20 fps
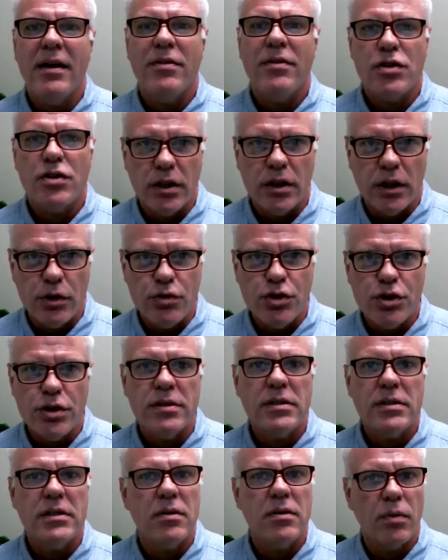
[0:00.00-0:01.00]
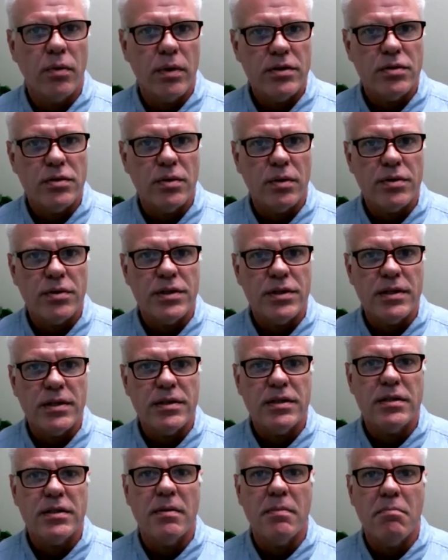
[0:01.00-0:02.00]
the solutions and the
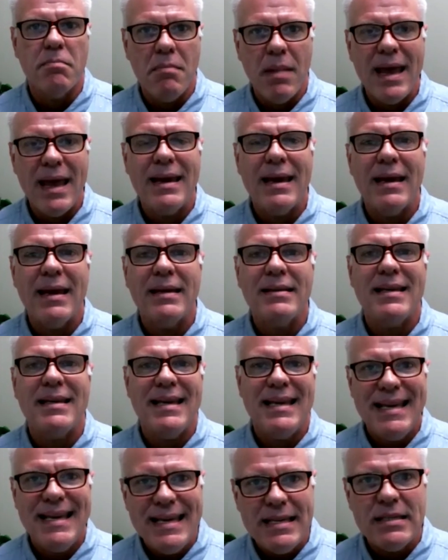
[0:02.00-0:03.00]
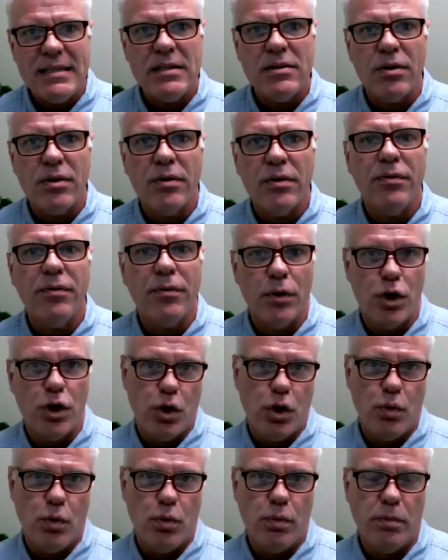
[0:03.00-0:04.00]
resources to make it easier for
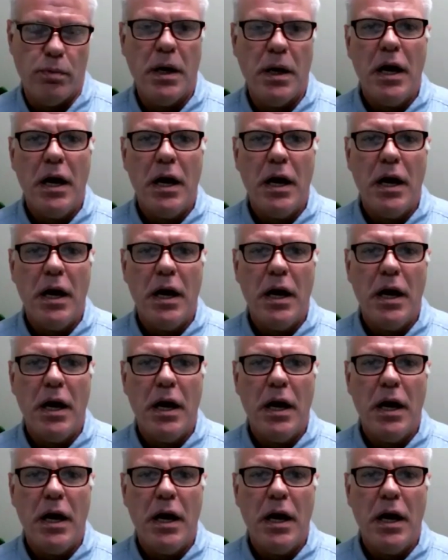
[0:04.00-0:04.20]
you.